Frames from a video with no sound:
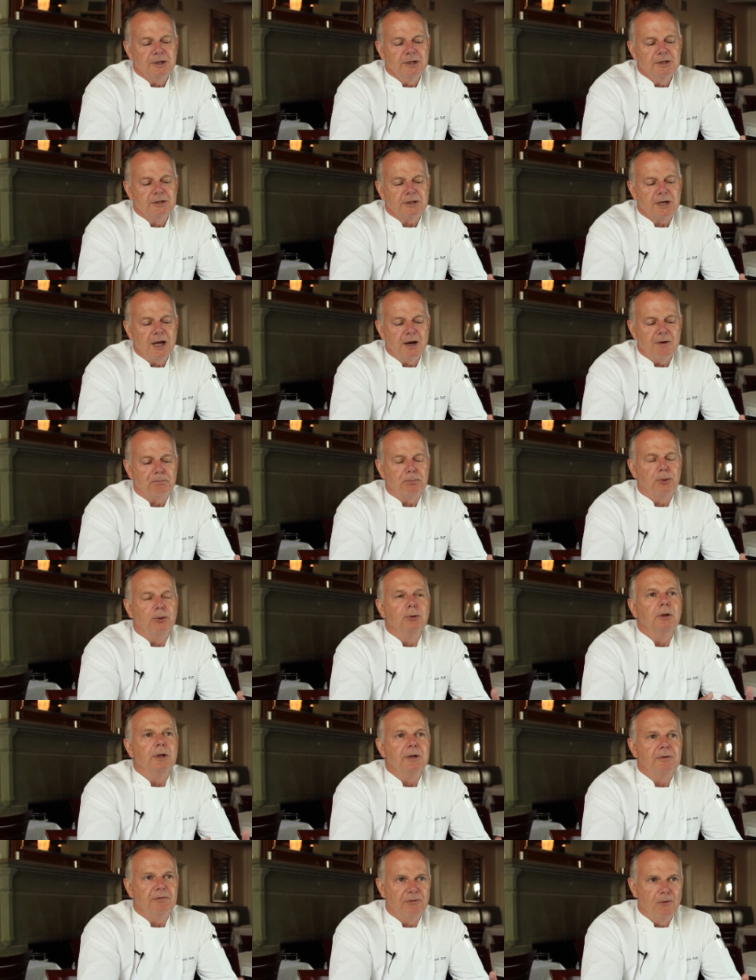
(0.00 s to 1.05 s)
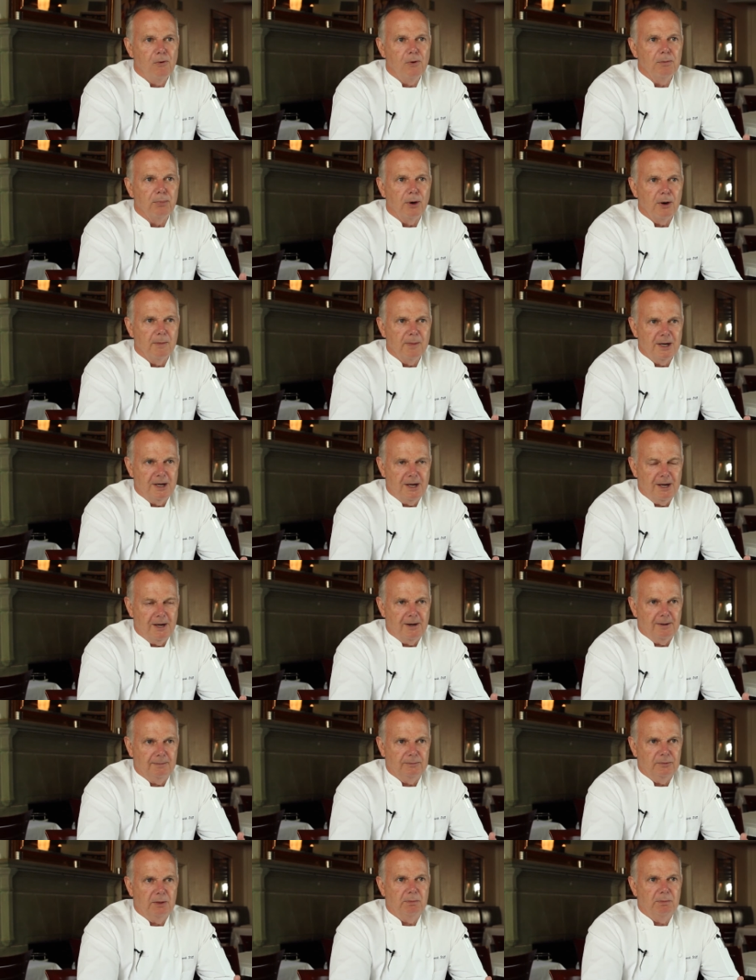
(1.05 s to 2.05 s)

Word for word: is kind of pulling for Birmingham.